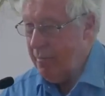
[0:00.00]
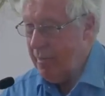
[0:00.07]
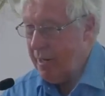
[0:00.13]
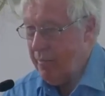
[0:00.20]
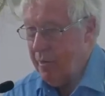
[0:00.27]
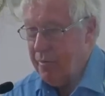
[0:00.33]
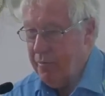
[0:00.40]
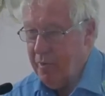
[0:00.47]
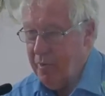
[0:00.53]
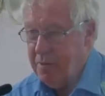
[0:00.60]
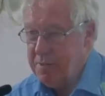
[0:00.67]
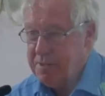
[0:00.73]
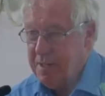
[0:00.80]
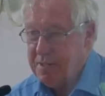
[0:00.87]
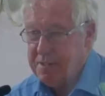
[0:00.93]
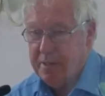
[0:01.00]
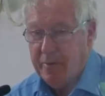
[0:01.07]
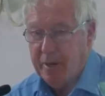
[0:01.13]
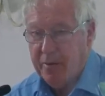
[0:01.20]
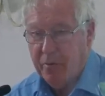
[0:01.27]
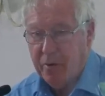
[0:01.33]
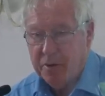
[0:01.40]
No matter what the world says,
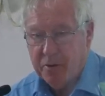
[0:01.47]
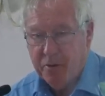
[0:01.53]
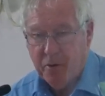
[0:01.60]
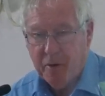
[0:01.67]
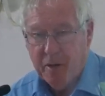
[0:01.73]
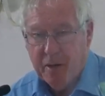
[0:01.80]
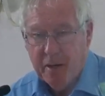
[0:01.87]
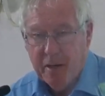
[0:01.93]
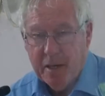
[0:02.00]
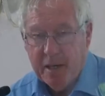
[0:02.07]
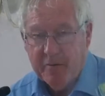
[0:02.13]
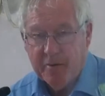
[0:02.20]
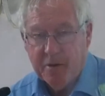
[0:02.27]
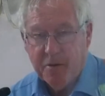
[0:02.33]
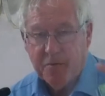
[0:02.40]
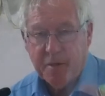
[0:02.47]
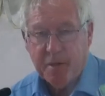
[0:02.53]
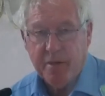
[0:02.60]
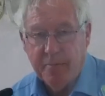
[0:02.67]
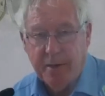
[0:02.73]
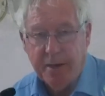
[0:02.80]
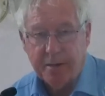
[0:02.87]
no matter what you
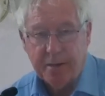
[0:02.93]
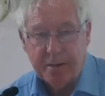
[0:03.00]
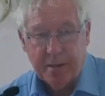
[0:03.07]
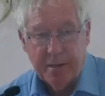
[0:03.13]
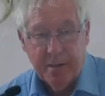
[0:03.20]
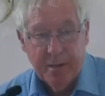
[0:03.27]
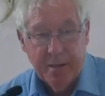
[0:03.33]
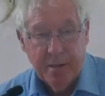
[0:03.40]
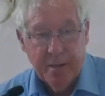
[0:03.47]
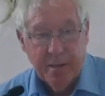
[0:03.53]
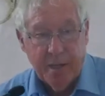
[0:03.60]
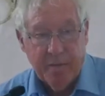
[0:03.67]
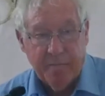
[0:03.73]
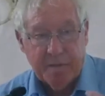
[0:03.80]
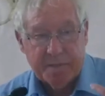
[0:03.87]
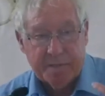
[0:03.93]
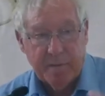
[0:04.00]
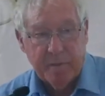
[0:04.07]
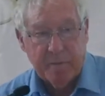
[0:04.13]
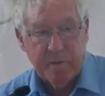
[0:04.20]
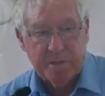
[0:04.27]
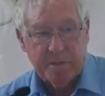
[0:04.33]
think about it, if it's
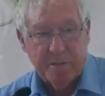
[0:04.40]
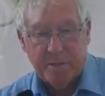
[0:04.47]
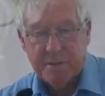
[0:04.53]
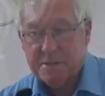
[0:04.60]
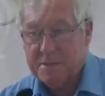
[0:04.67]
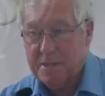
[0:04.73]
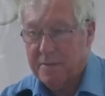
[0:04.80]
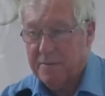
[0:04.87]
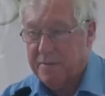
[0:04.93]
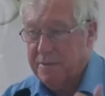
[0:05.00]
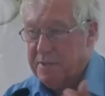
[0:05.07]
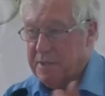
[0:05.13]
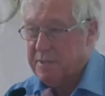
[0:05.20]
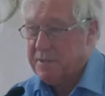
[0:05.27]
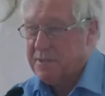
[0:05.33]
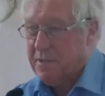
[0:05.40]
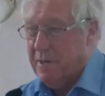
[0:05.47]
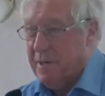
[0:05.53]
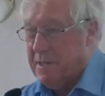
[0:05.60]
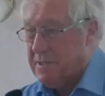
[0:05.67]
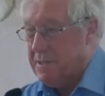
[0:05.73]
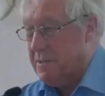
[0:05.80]
something which God has said through Jesus
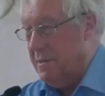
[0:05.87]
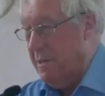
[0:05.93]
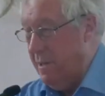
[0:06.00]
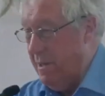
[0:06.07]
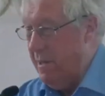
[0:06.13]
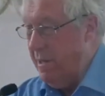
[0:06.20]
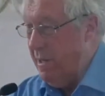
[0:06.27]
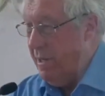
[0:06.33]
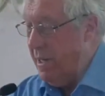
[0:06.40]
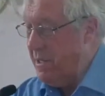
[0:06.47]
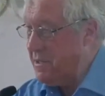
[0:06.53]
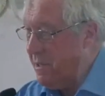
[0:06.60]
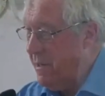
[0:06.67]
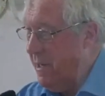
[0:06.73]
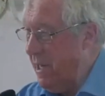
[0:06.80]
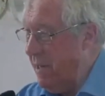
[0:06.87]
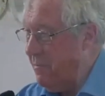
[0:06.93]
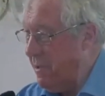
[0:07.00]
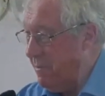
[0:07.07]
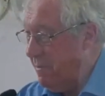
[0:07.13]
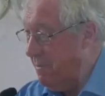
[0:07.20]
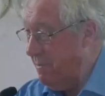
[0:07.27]
Christ, it's going to
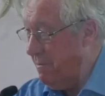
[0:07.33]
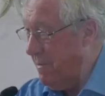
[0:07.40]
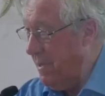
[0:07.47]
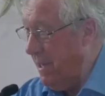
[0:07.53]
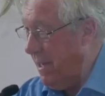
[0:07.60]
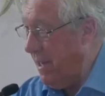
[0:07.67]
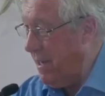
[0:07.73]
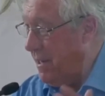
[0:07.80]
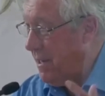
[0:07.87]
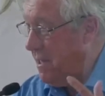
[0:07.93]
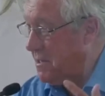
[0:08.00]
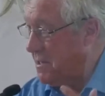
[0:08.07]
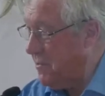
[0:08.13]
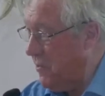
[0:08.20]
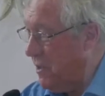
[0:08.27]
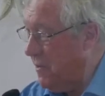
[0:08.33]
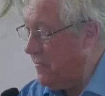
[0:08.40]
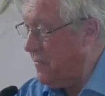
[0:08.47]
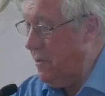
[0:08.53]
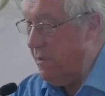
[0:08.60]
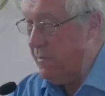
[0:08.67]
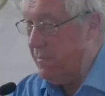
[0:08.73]
happen. And it's the word
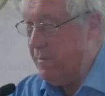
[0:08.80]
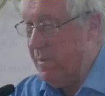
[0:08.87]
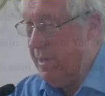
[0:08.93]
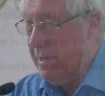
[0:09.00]
of God.